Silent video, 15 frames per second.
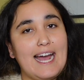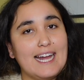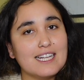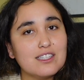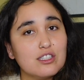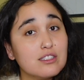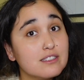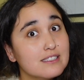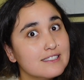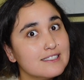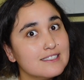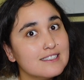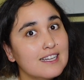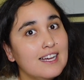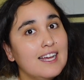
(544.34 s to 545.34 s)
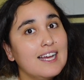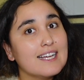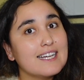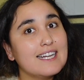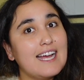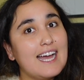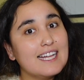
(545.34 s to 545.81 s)
add a little thing,
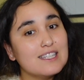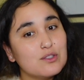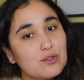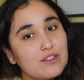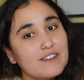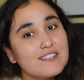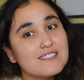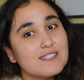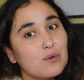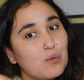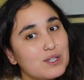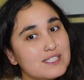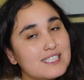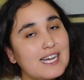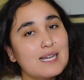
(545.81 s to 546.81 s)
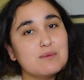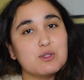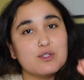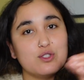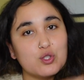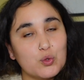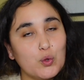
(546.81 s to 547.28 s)
gotta add little things at one time
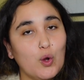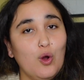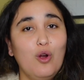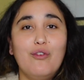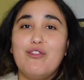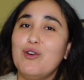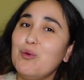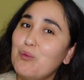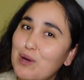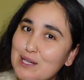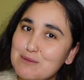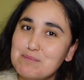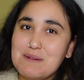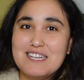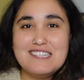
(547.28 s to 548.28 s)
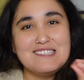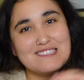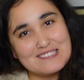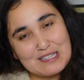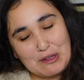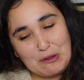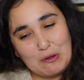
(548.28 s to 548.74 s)
so I don't overwhelm
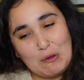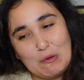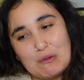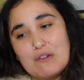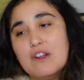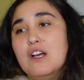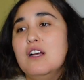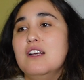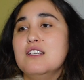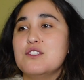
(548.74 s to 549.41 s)
myself.